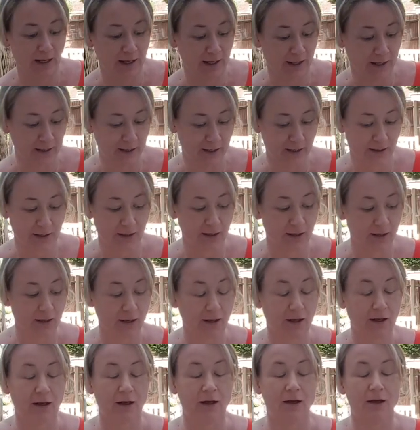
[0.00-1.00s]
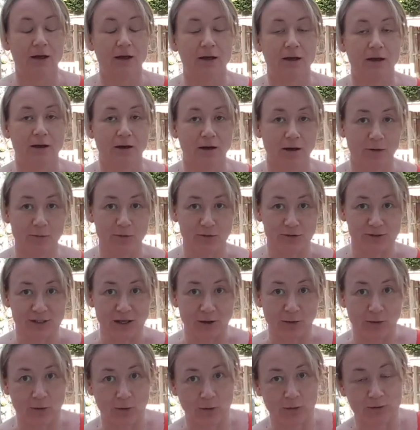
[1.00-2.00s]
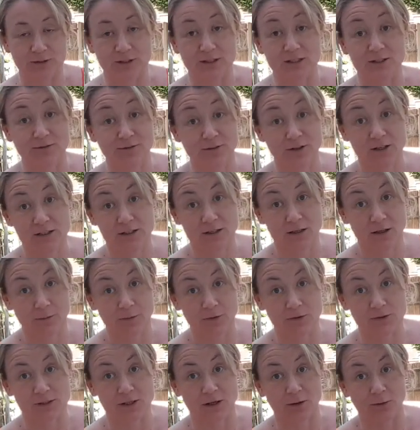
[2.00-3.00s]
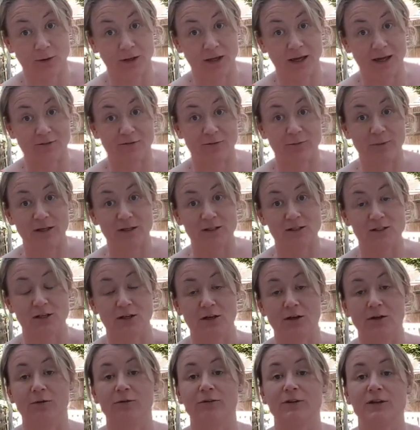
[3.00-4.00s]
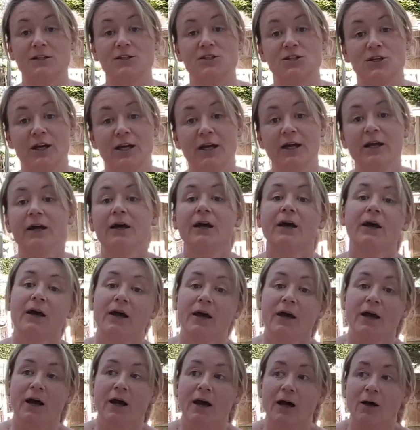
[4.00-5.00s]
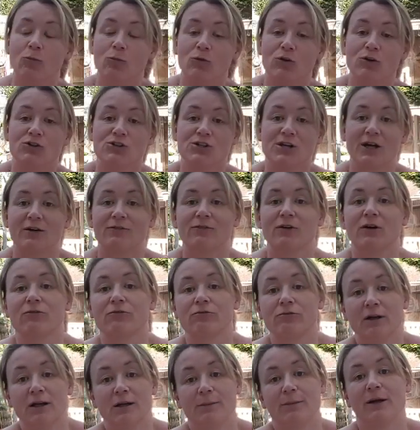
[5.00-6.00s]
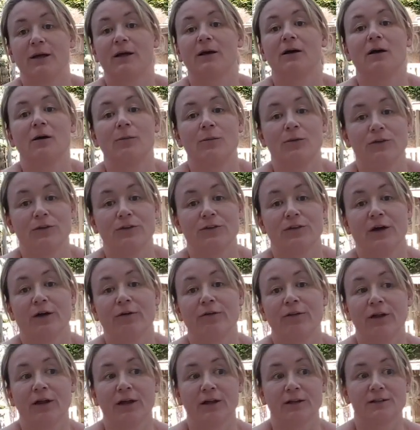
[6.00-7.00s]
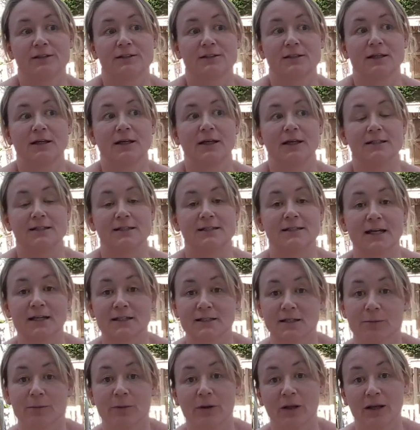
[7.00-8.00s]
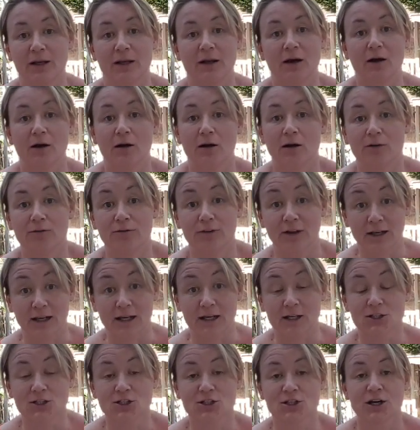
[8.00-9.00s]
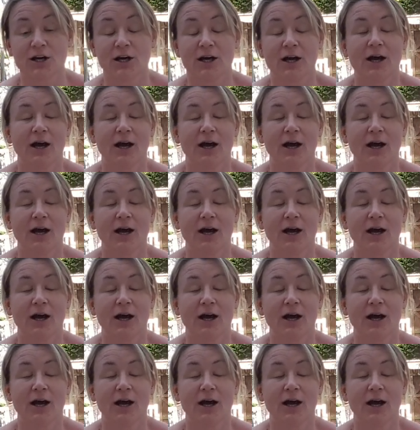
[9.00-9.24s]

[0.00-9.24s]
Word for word: a car boot sale haul. It's the first car boot sale we have been to this year. Um, we usually have a really big car boot sale that is set up in our village.